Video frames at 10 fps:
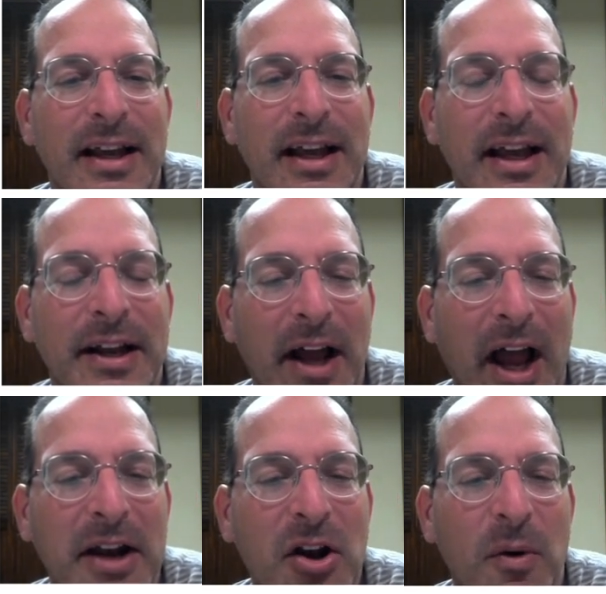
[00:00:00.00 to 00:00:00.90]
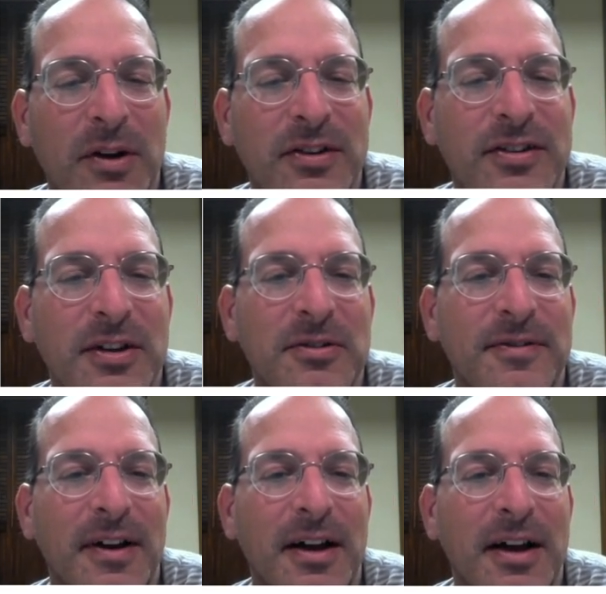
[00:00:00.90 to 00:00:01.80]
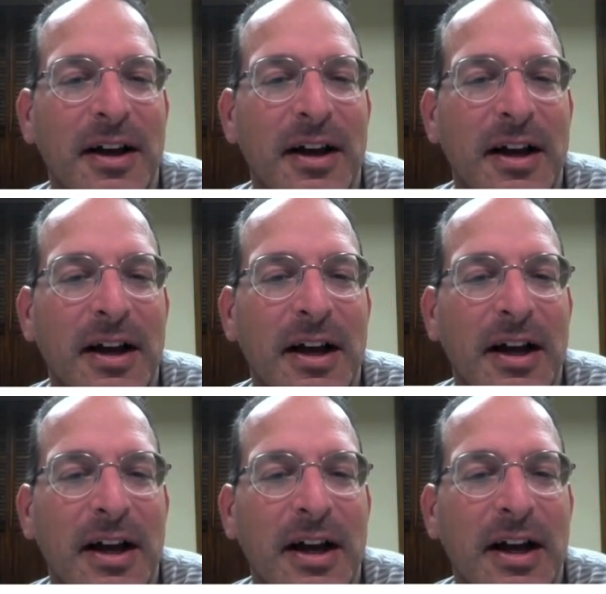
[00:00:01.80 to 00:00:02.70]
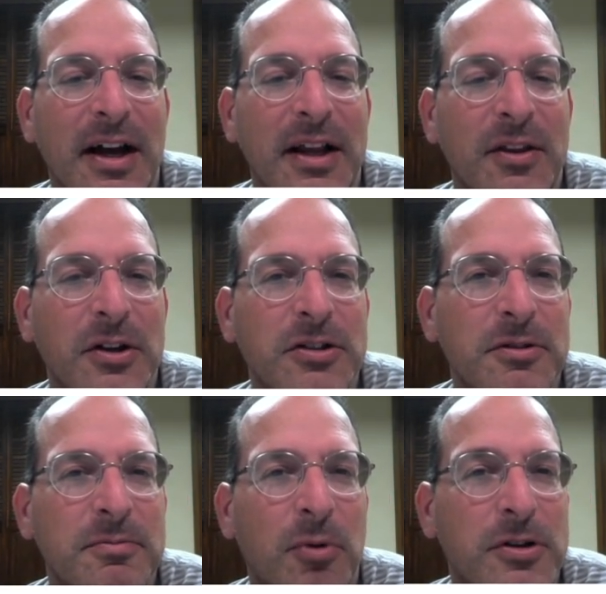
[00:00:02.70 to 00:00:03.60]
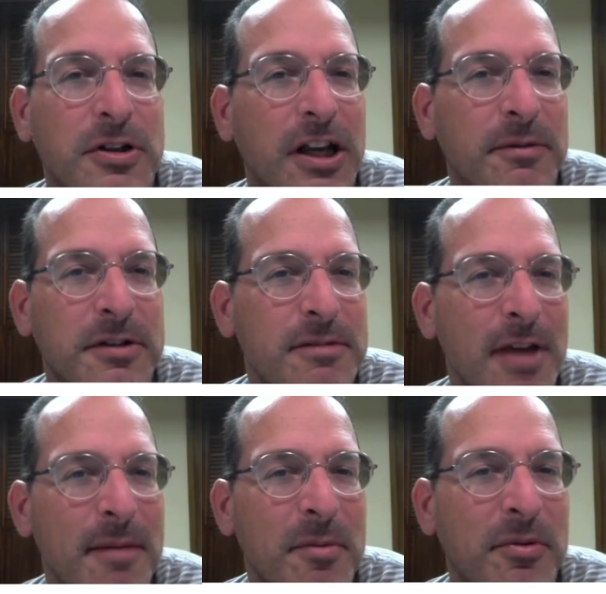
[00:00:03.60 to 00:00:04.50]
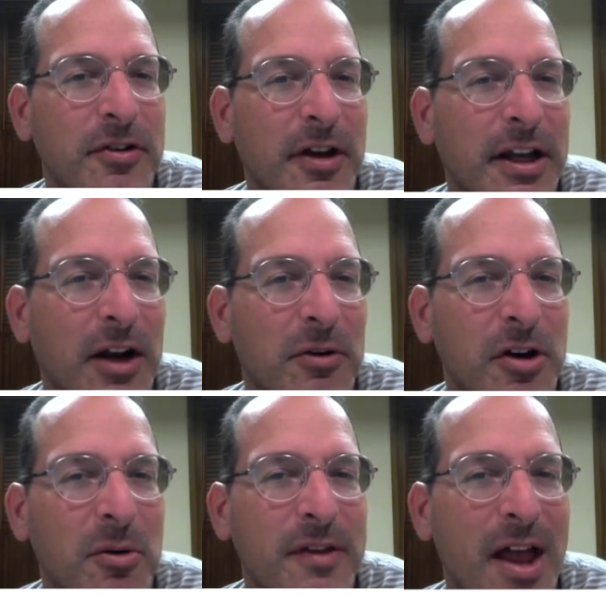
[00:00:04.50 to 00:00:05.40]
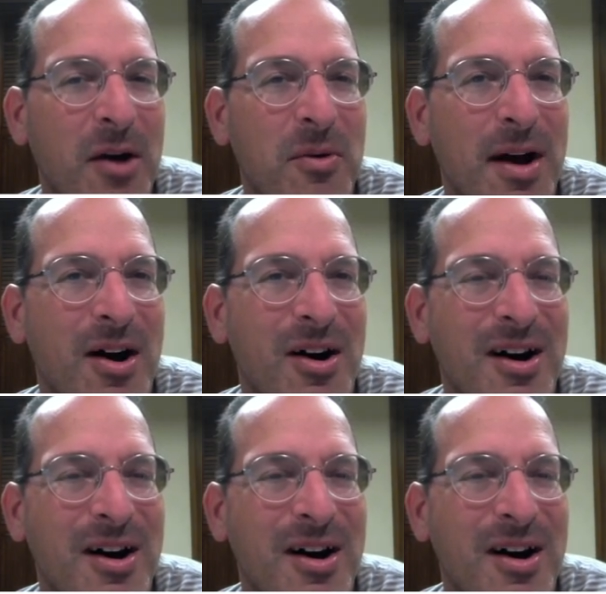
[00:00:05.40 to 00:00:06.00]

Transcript: and I know a Silva. Thought she was Portuguese, but she may be Brazilian. I don't know her that well,